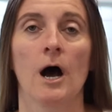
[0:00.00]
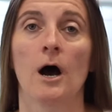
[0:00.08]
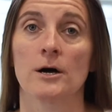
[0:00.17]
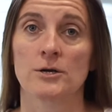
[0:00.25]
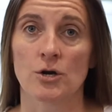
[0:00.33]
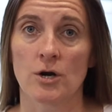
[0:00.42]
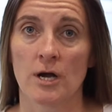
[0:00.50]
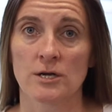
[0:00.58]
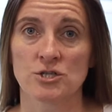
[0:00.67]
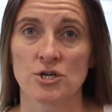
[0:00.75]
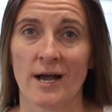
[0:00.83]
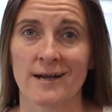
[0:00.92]
under
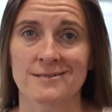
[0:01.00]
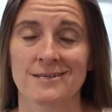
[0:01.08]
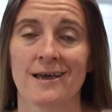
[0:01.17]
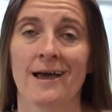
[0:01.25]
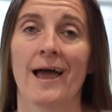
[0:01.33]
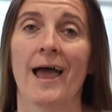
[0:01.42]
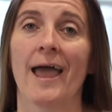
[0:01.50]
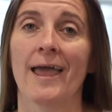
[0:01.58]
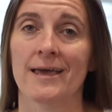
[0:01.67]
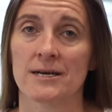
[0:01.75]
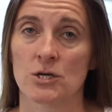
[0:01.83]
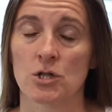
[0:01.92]
contract,
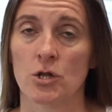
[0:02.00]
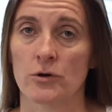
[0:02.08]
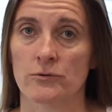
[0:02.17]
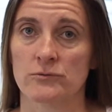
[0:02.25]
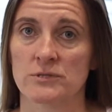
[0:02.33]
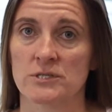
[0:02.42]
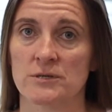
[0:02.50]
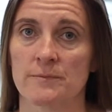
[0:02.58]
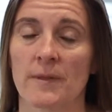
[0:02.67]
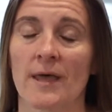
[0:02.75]
and closed.